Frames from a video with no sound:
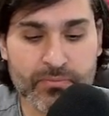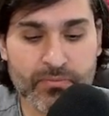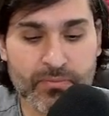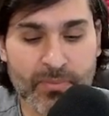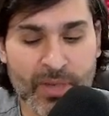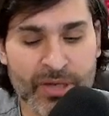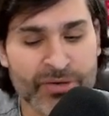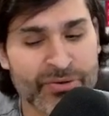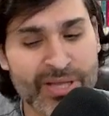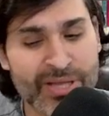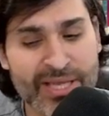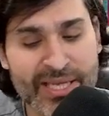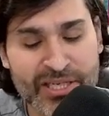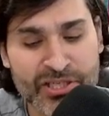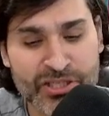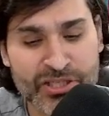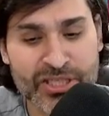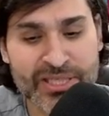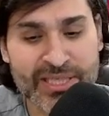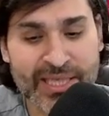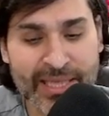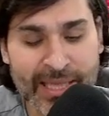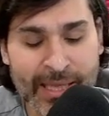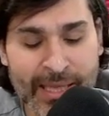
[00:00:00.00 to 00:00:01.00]
really
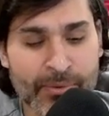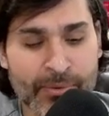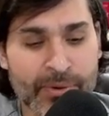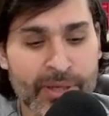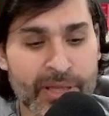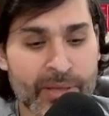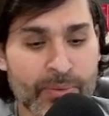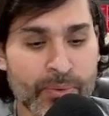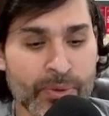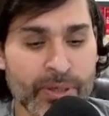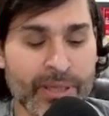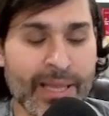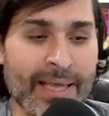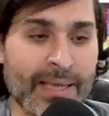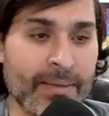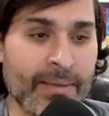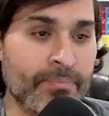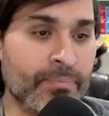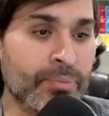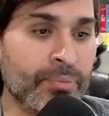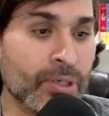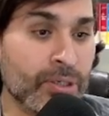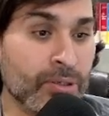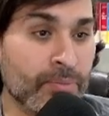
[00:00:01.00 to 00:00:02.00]
interesting. And I really want to like
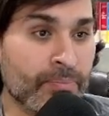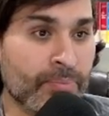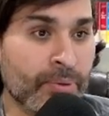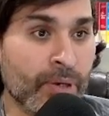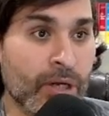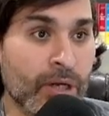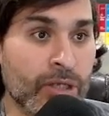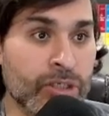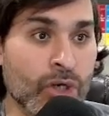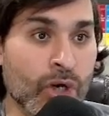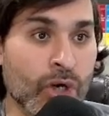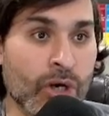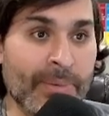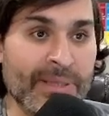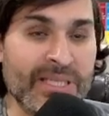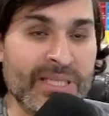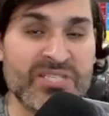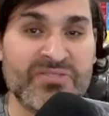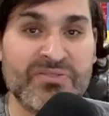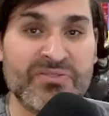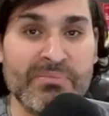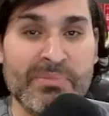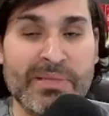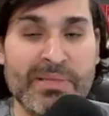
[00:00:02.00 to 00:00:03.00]
talk about
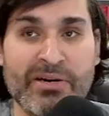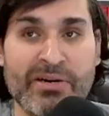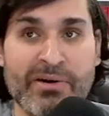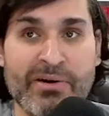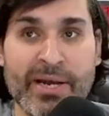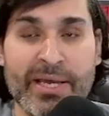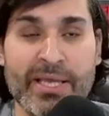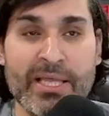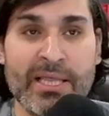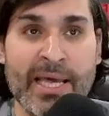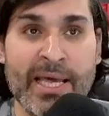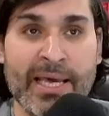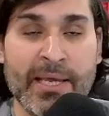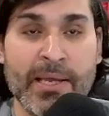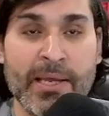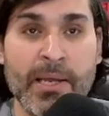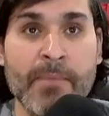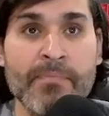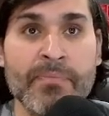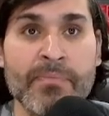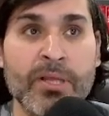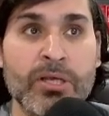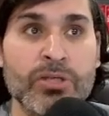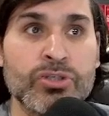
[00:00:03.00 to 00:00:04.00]
this for a minute, right? Like,
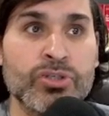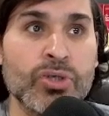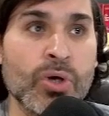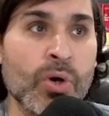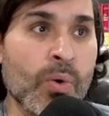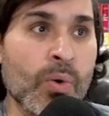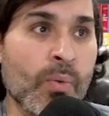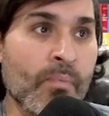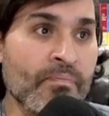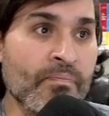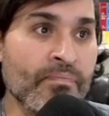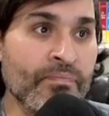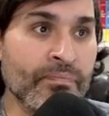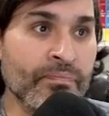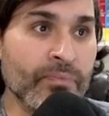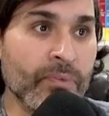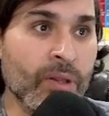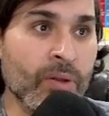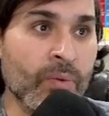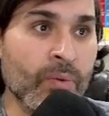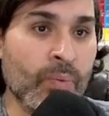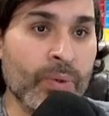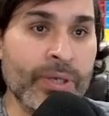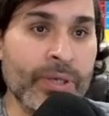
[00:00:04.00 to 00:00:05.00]
so
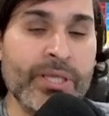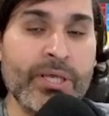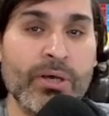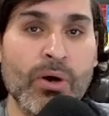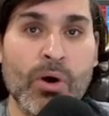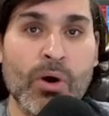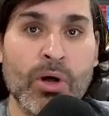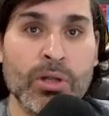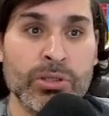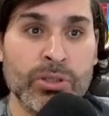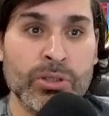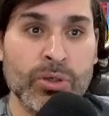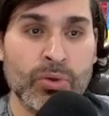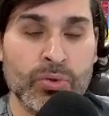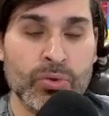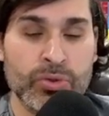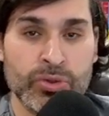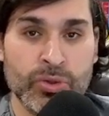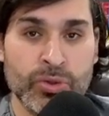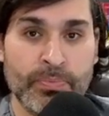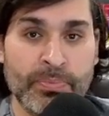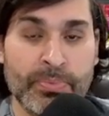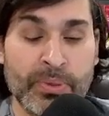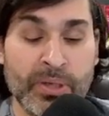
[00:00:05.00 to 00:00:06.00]
we all know,
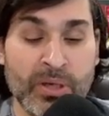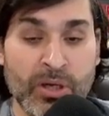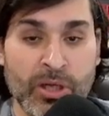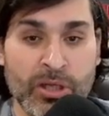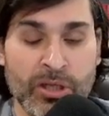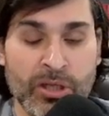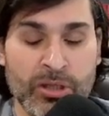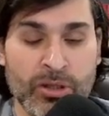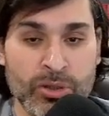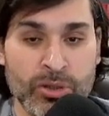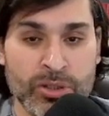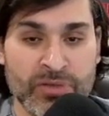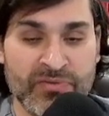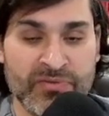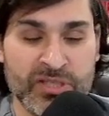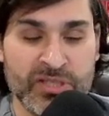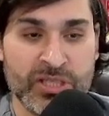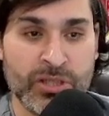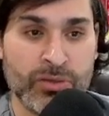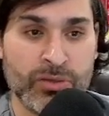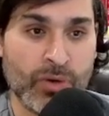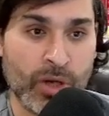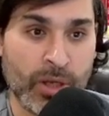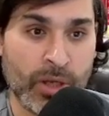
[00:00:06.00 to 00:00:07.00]
those of us
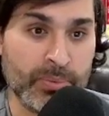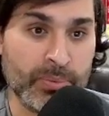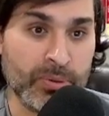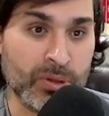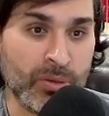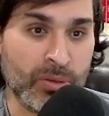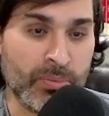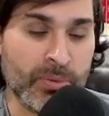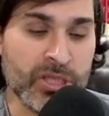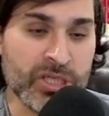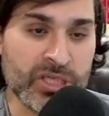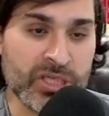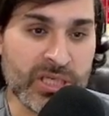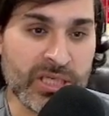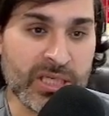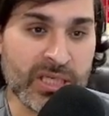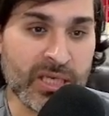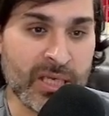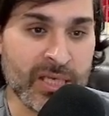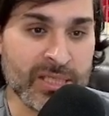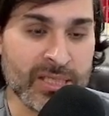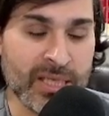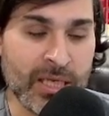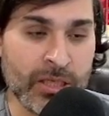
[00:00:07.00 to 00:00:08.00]
in the Rocket Pool community,
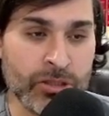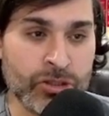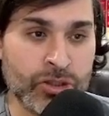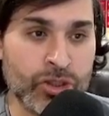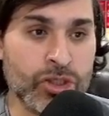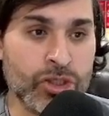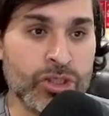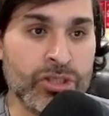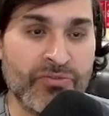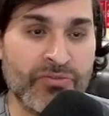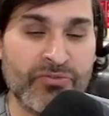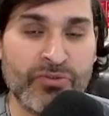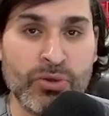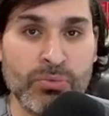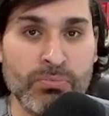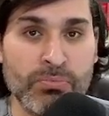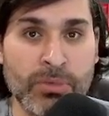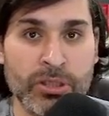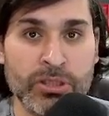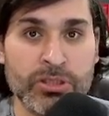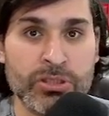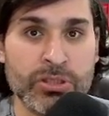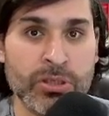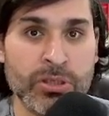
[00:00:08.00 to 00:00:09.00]
is that just a few
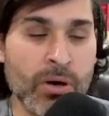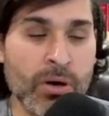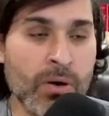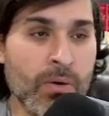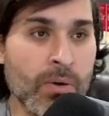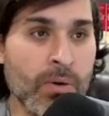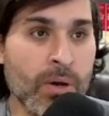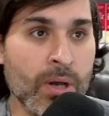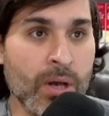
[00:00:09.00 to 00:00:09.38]
months ago,